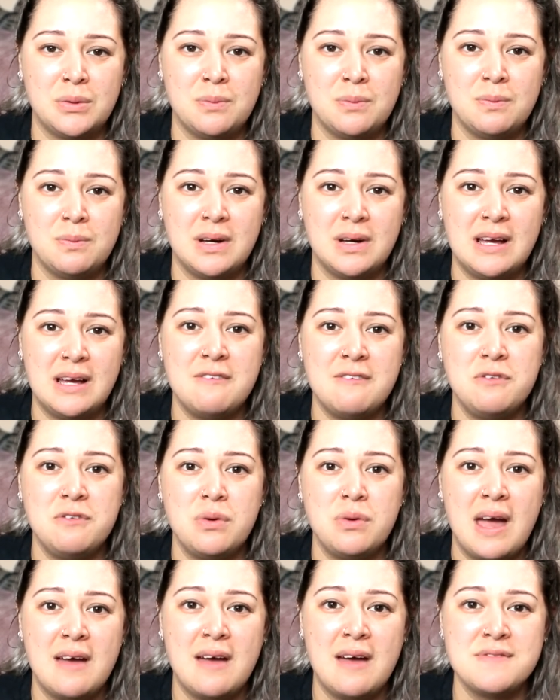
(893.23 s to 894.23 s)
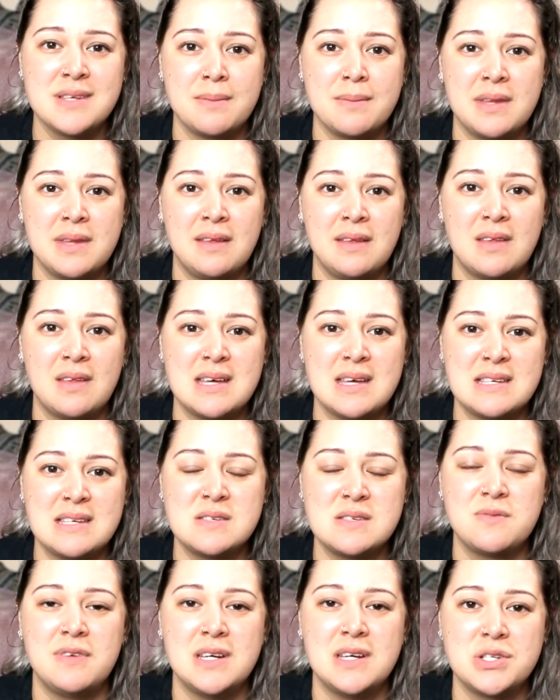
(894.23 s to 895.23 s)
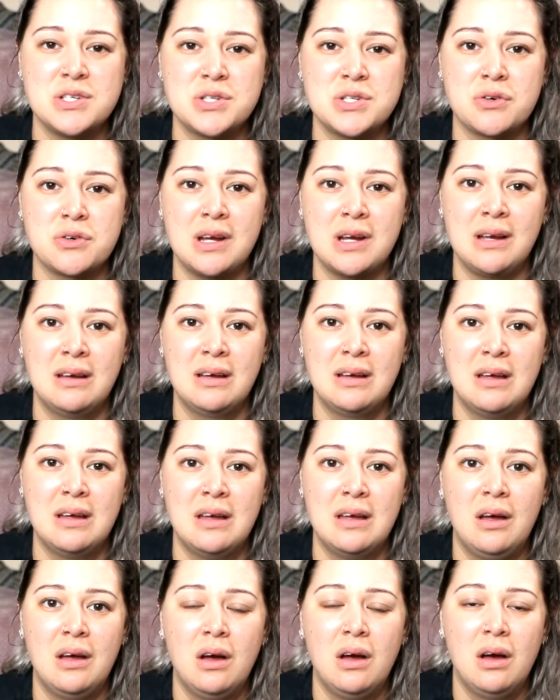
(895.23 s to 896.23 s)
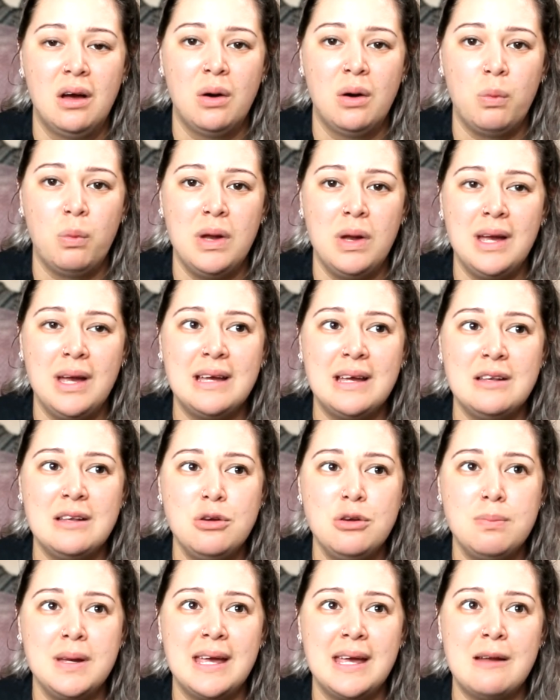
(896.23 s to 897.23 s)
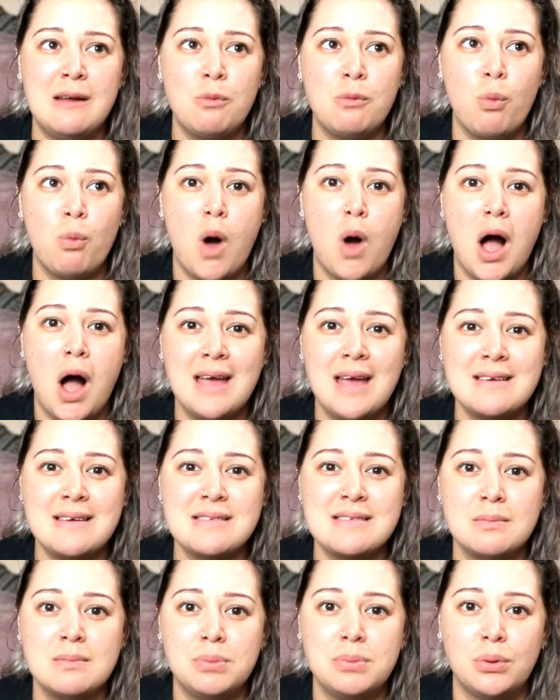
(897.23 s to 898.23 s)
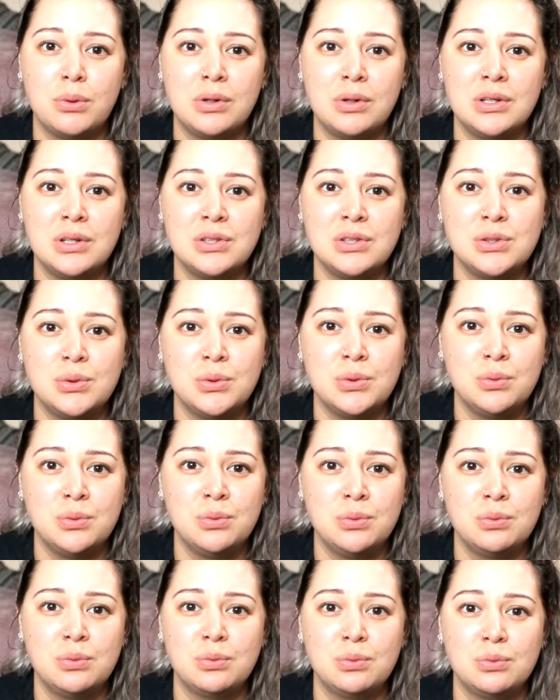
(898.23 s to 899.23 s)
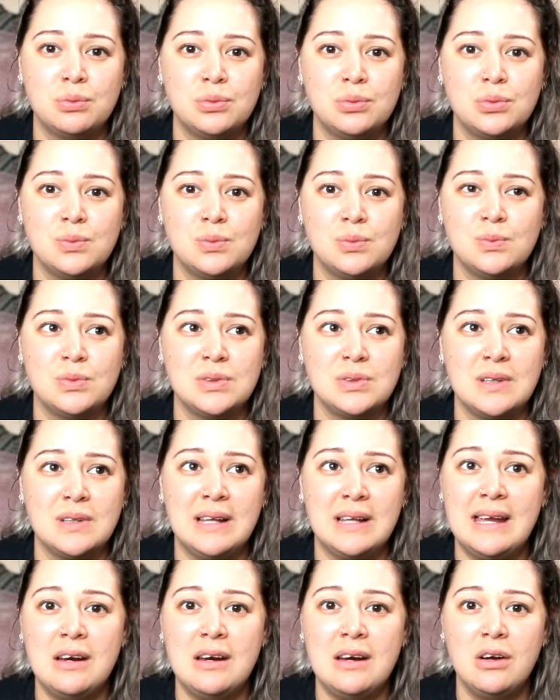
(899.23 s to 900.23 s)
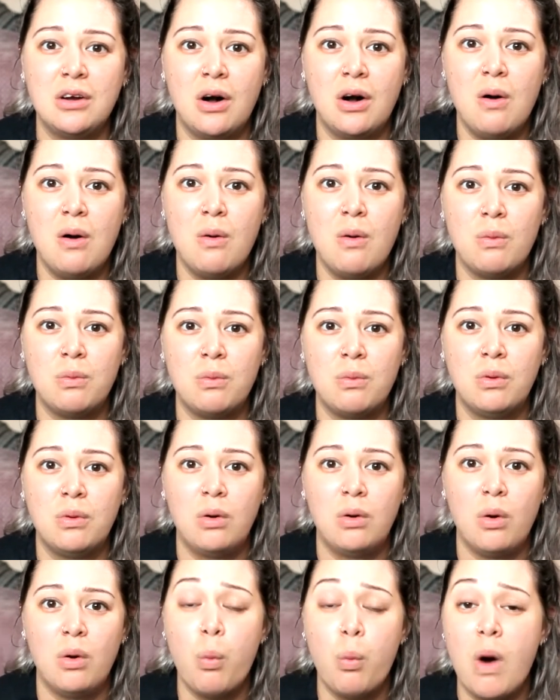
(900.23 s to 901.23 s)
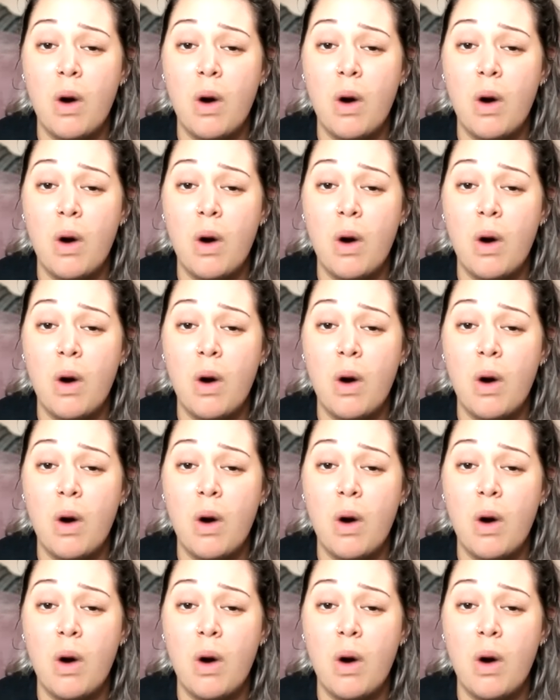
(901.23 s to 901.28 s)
if you have something that is festering, where can you begin? Why is it important to let it go? Or why